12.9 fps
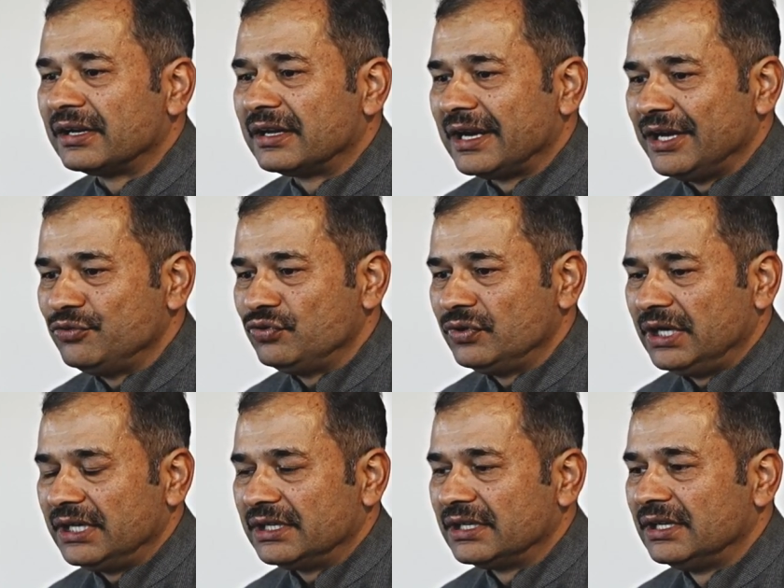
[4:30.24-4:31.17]

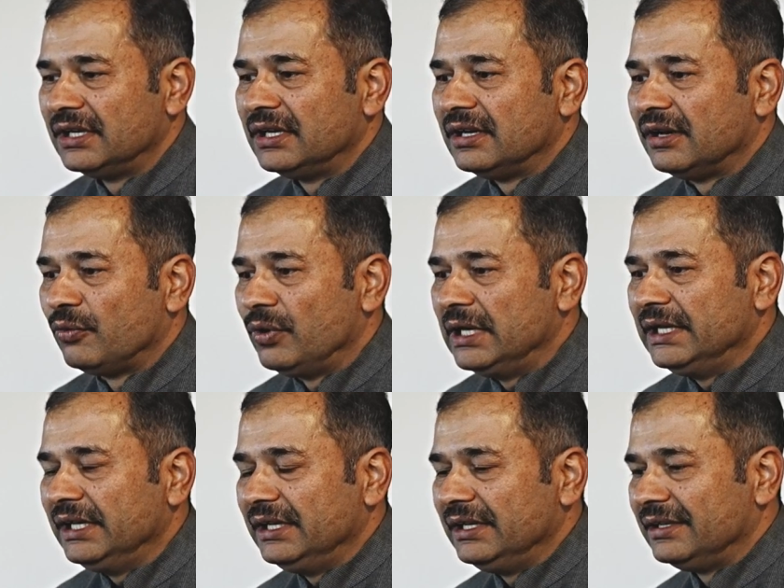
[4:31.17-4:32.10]
graduate
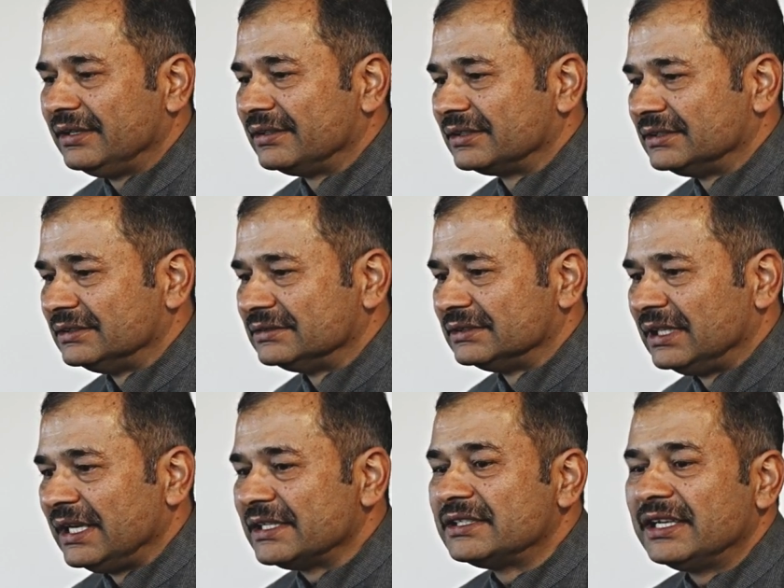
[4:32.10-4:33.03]
only
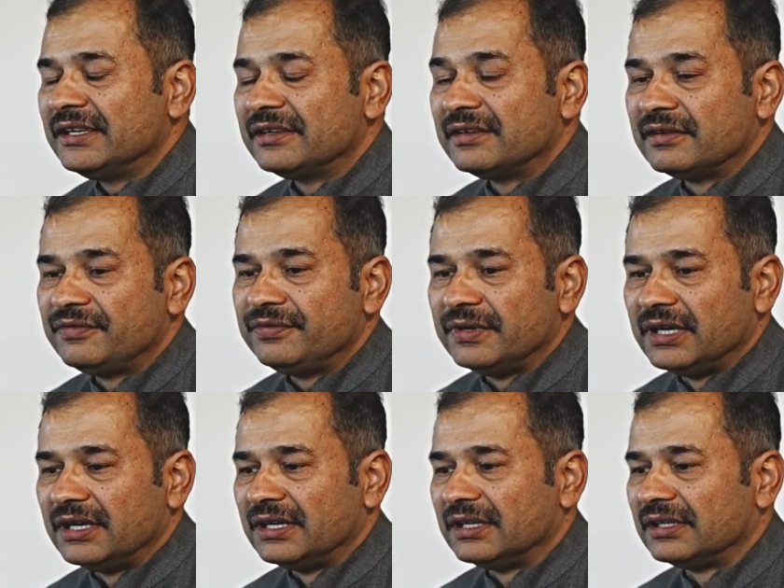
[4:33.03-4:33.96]
less than
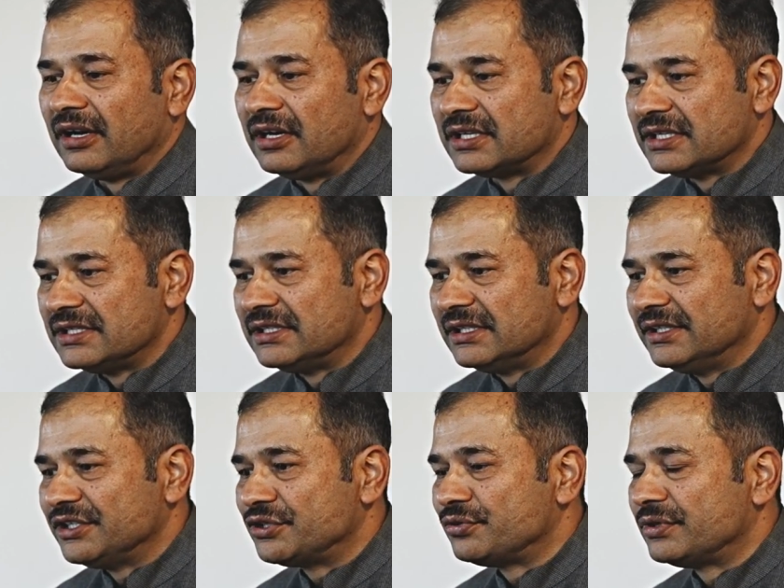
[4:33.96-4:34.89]
a
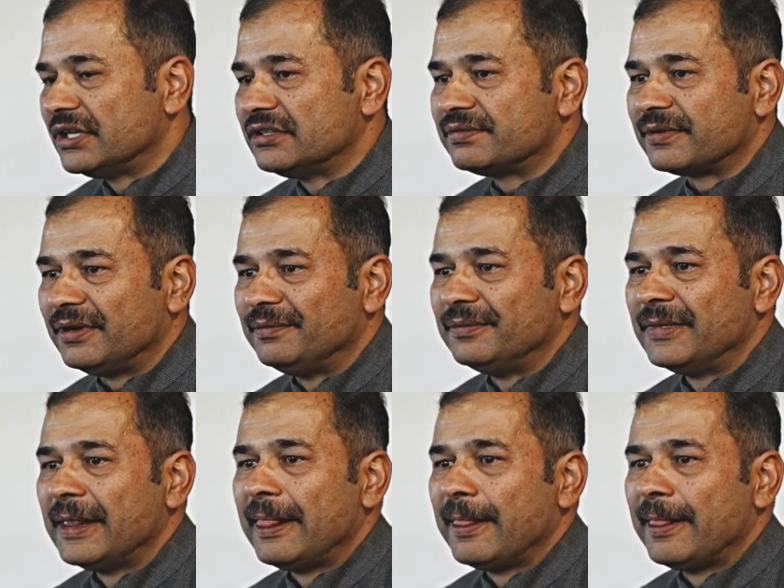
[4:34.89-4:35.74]
dozen students from